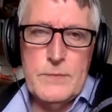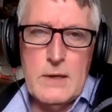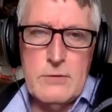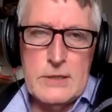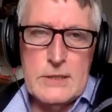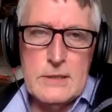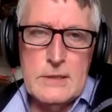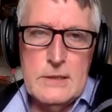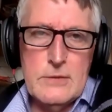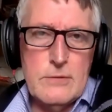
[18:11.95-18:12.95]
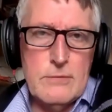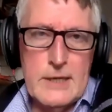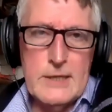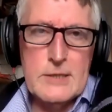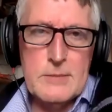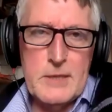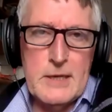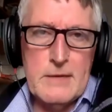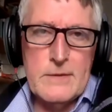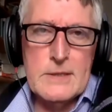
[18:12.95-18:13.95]
Christians or religious
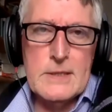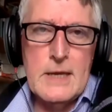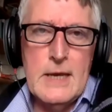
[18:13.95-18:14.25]
believers,